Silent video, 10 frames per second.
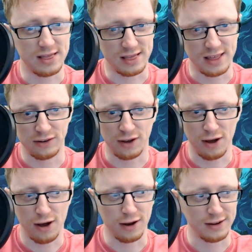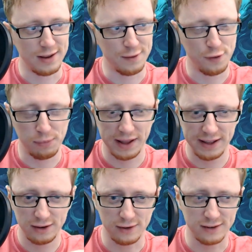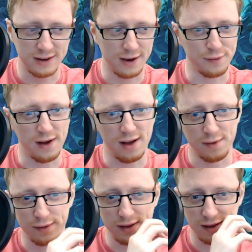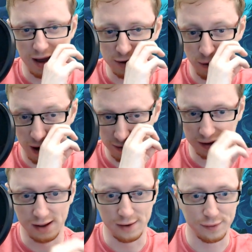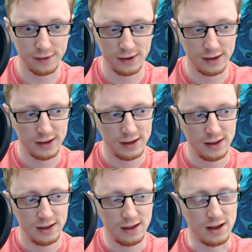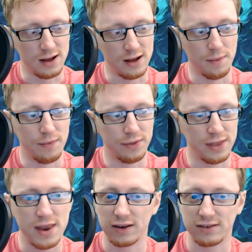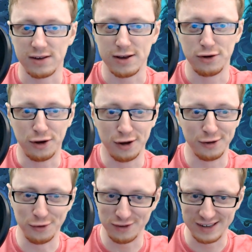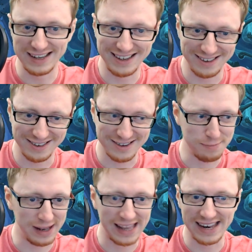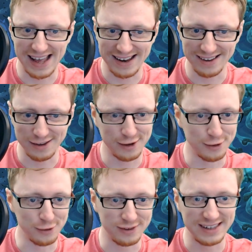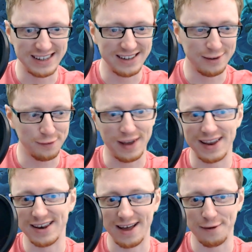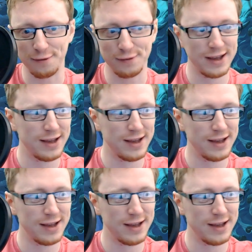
This card, if you play this on turn 5 and you have it live, the next turn you can do Sneeds, play dead. You can do Sneeds, feign death.